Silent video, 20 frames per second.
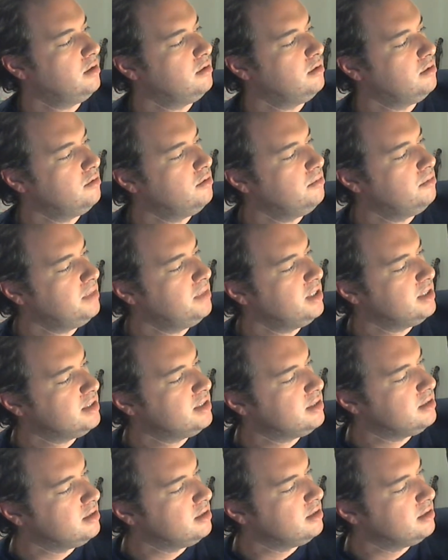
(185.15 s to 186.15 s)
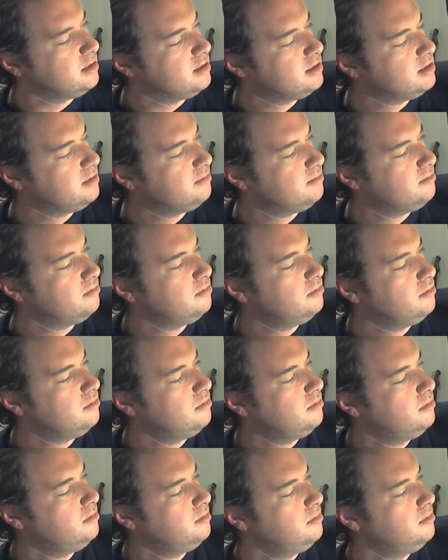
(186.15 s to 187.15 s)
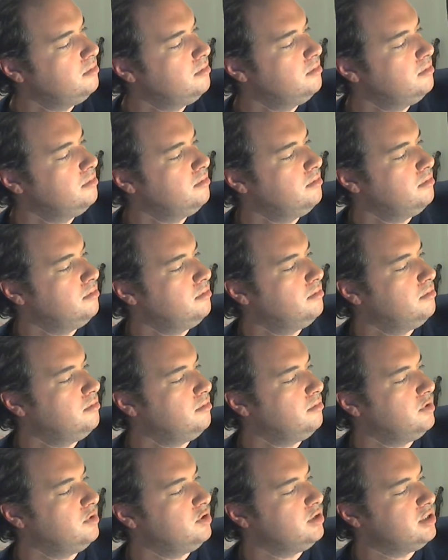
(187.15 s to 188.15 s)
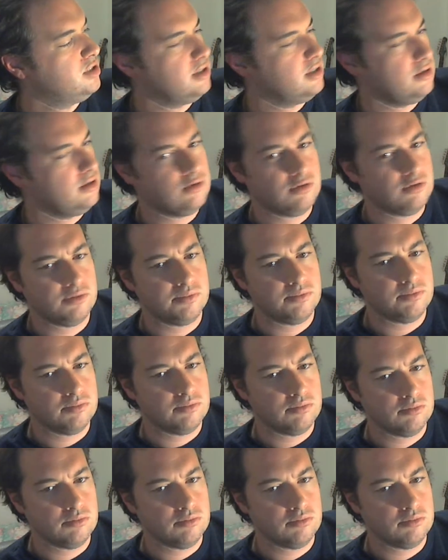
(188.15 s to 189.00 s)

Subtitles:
don't know, it makes things just a little